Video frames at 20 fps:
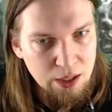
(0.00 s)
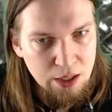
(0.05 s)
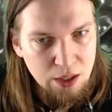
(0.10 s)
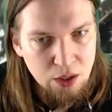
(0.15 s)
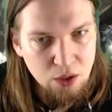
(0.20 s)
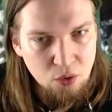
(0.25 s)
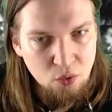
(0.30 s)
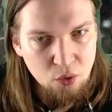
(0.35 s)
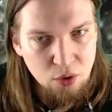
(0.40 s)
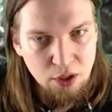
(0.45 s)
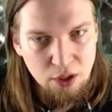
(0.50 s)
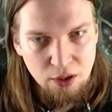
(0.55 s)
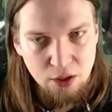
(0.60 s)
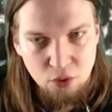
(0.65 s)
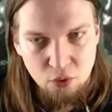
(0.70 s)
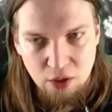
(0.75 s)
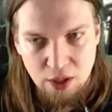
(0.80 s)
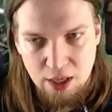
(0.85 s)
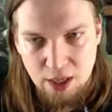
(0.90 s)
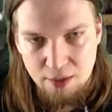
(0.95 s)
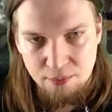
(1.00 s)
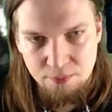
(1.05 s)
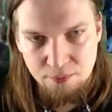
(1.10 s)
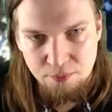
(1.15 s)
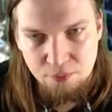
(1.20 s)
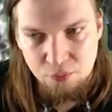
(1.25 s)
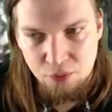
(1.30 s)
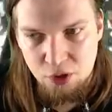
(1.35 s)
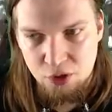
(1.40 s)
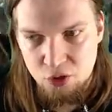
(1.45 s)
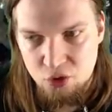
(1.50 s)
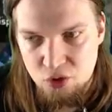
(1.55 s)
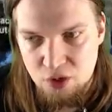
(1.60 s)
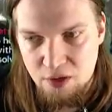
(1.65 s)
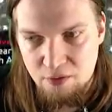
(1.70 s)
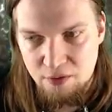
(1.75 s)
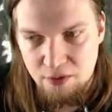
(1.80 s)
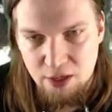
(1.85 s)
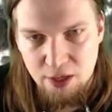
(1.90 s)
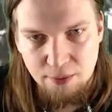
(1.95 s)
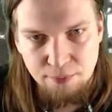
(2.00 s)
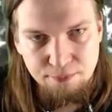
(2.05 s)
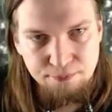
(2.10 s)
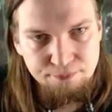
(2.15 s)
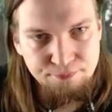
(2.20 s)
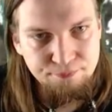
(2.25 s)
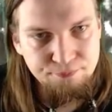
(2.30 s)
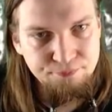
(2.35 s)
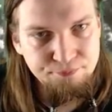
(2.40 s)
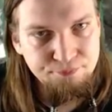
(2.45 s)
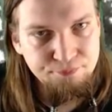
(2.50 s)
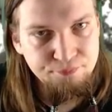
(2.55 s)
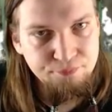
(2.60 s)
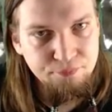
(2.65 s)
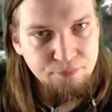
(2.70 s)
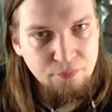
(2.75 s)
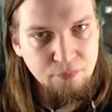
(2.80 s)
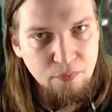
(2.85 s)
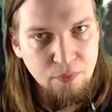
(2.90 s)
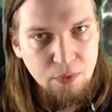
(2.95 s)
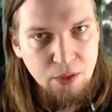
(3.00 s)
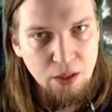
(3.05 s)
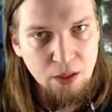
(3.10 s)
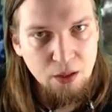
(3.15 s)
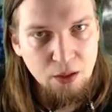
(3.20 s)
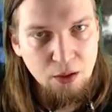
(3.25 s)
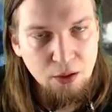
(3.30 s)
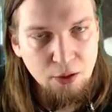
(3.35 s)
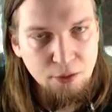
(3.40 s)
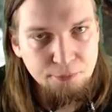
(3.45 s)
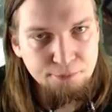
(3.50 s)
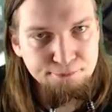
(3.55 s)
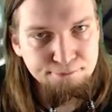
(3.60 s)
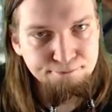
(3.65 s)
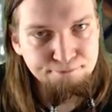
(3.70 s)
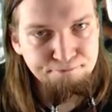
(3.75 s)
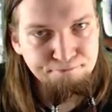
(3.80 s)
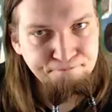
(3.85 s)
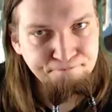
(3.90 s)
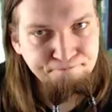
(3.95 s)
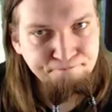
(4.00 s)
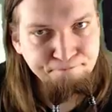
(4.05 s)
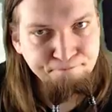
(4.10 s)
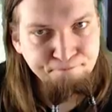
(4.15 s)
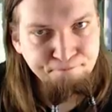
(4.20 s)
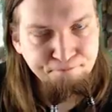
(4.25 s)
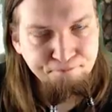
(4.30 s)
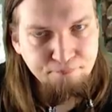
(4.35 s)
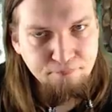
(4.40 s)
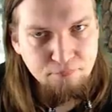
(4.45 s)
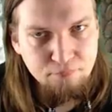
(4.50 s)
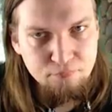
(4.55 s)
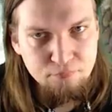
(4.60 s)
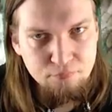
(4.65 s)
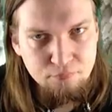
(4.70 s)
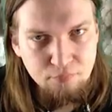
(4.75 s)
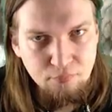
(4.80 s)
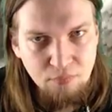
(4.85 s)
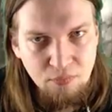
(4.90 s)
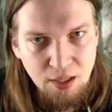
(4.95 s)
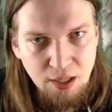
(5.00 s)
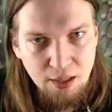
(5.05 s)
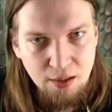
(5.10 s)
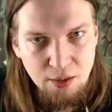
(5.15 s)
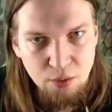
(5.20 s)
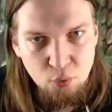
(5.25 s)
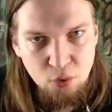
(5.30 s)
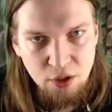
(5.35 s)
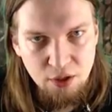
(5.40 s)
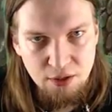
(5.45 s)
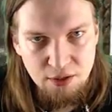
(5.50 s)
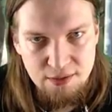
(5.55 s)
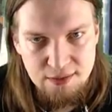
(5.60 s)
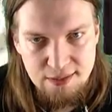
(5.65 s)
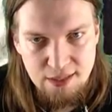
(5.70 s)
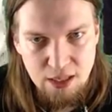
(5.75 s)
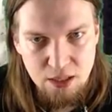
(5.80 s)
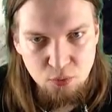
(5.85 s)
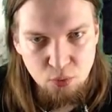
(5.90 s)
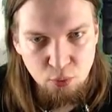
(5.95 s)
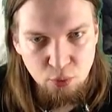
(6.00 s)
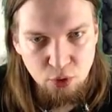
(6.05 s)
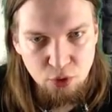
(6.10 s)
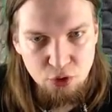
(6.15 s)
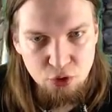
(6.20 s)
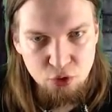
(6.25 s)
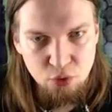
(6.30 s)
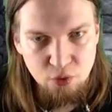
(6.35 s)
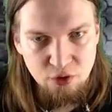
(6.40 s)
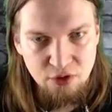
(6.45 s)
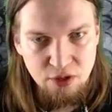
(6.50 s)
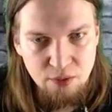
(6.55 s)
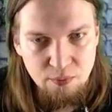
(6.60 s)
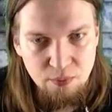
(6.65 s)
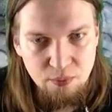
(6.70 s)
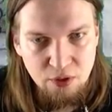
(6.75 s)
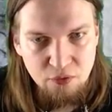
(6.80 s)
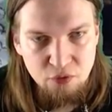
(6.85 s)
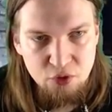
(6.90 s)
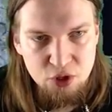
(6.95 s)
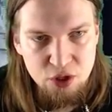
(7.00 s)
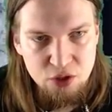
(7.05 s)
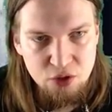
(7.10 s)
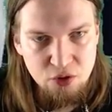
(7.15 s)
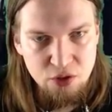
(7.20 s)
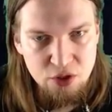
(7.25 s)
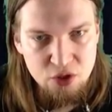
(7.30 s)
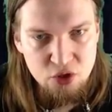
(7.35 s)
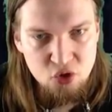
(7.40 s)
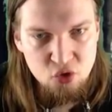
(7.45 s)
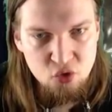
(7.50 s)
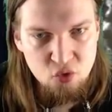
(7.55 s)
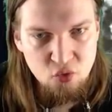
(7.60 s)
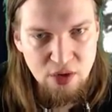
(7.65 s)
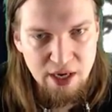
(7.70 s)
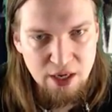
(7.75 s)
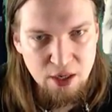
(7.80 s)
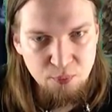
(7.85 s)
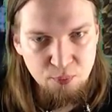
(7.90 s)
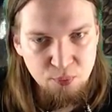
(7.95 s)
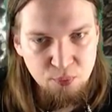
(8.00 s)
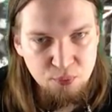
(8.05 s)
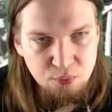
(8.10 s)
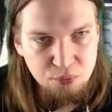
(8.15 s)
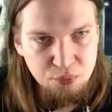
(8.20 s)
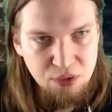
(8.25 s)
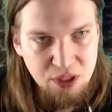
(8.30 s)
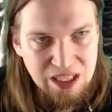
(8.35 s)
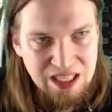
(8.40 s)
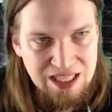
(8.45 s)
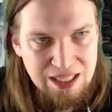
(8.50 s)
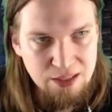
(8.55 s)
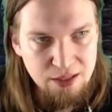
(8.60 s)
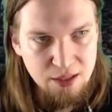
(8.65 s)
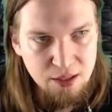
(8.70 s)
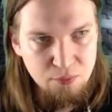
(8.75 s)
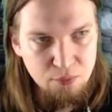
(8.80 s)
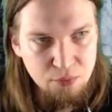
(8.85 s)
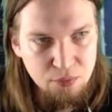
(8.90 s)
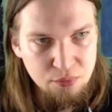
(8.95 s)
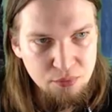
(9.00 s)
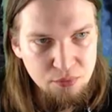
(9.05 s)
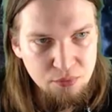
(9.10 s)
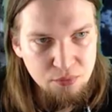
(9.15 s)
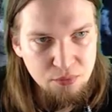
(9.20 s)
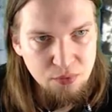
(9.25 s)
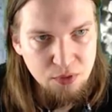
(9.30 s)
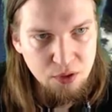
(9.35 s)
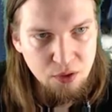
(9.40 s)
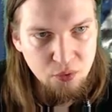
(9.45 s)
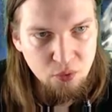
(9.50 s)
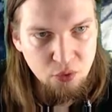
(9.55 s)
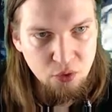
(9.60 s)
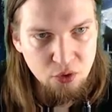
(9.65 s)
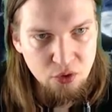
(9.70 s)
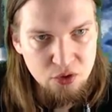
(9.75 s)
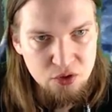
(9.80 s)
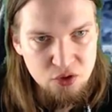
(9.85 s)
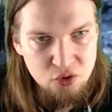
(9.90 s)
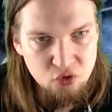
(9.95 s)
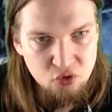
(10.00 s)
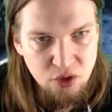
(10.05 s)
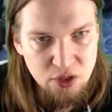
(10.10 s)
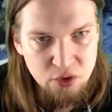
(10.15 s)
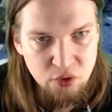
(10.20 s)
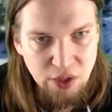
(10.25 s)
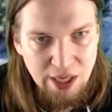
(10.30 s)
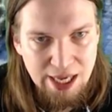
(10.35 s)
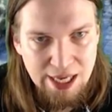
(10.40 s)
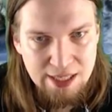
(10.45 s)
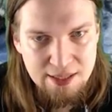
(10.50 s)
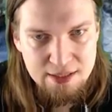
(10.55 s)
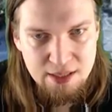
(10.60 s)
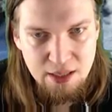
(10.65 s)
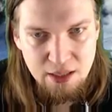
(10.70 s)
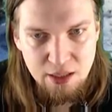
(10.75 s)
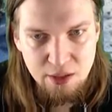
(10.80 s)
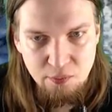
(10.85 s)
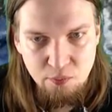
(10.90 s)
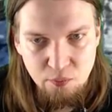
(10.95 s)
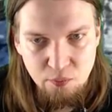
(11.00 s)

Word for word: we're gonna go there. We're gonna travel there, um, and then we're gonna decide what we're gonna do with him. If we're just gonna straight up kill him, we could also try to exile him.